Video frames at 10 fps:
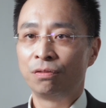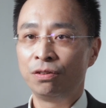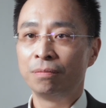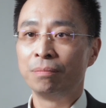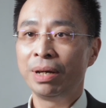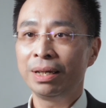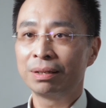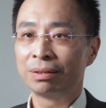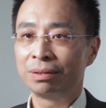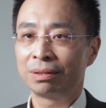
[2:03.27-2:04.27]

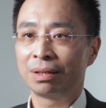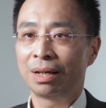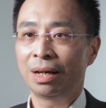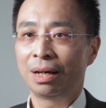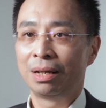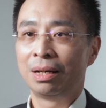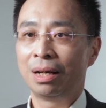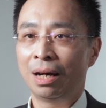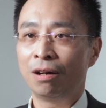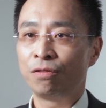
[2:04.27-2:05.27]
filmmakers
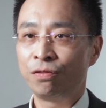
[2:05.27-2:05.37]
are